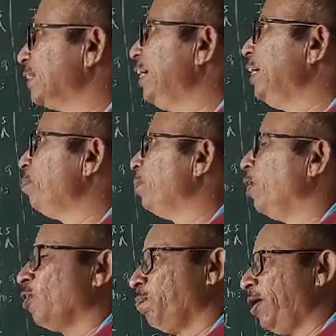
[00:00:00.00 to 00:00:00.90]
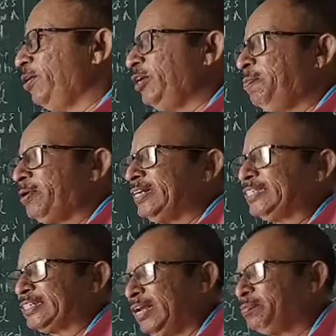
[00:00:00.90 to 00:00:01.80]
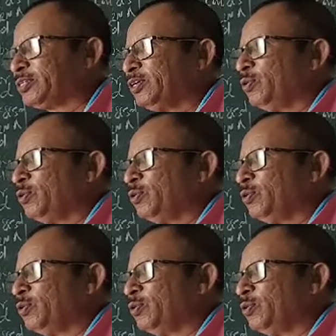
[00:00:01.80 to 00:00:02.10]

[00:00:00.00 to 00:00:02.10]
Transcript: 3 or 5 different steps